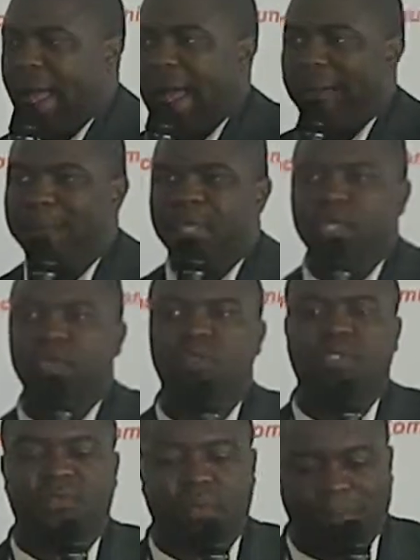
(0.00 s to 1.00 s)
are being
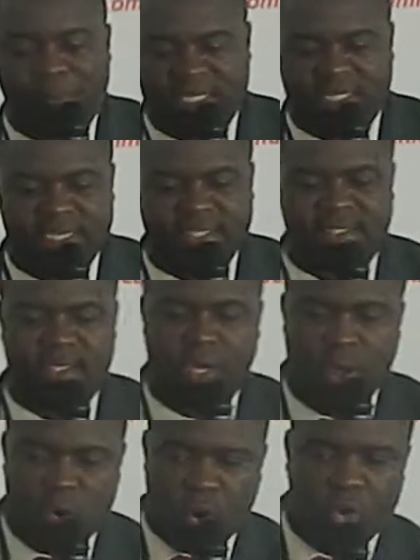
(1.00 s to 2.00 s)
used for business
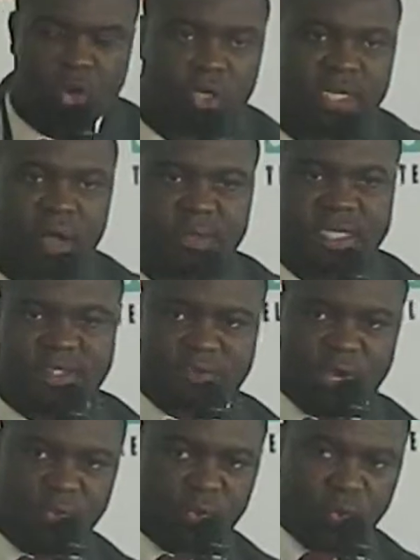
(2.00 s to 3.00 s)
or not. I'll just
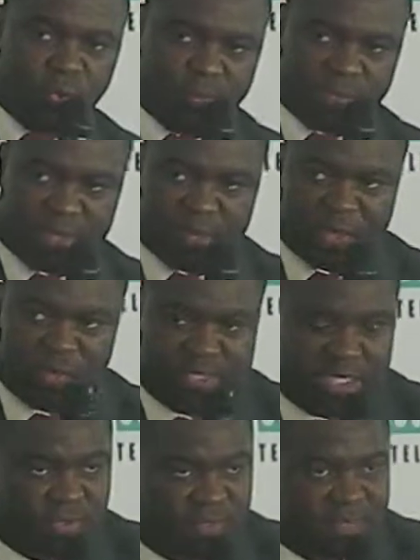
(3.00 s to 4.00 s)
run through the methods
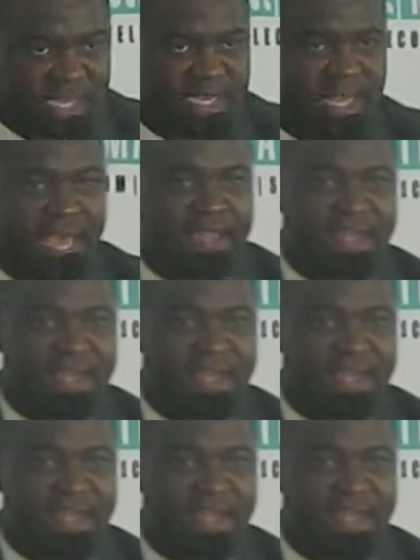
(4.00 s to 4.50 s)
that you've done.